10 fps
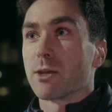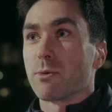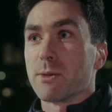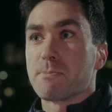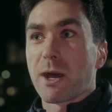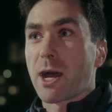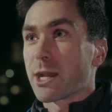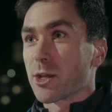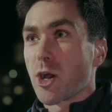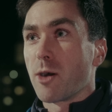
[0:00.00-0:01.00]
that we
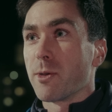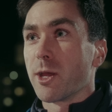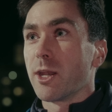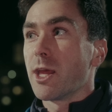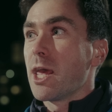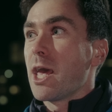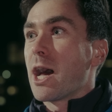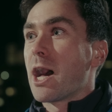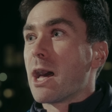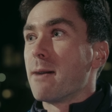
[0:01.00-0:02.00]
had in common.
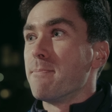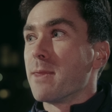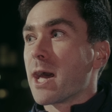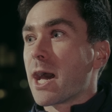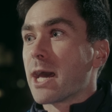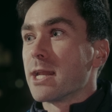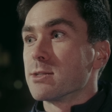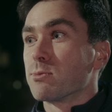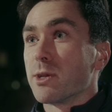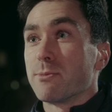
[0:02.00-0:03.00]

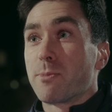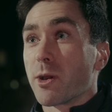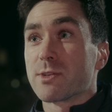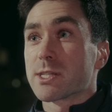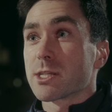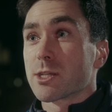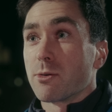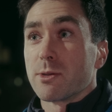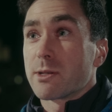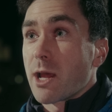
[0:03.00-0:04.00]
And
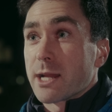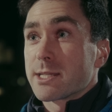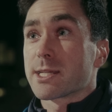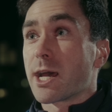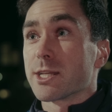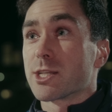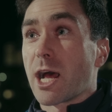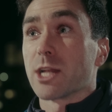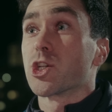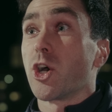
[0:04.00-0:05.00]
I decided
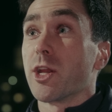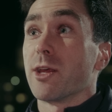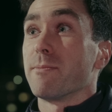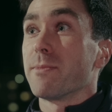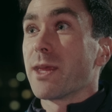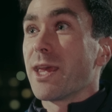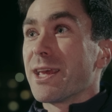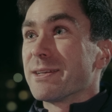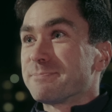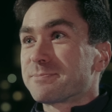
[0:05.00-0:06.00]
I'll join him.
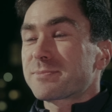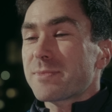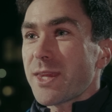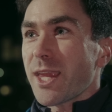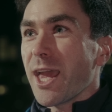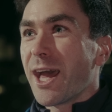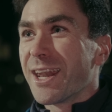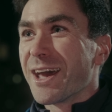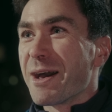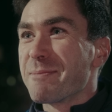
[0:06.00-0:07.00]

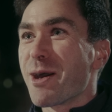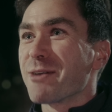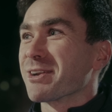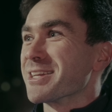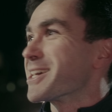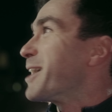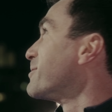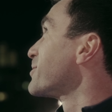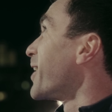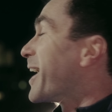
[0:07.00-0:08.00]
And perfectly
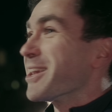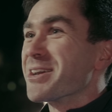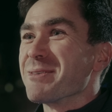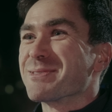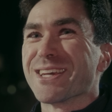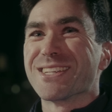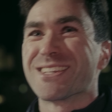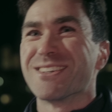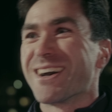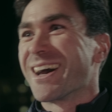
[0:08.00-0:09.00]
timed helicopter
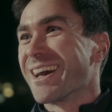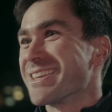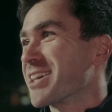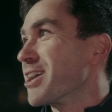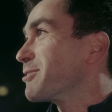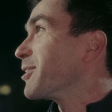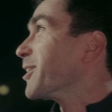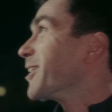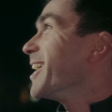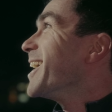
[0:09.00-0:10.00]
to start
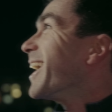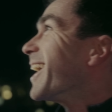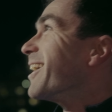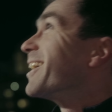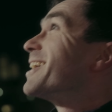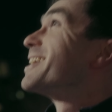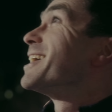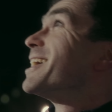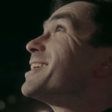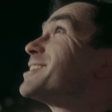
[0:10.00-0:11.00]
through.
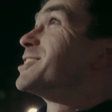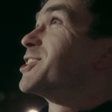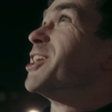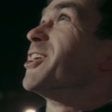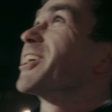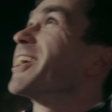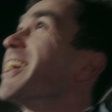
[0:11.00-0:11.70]
Carrots, chin up.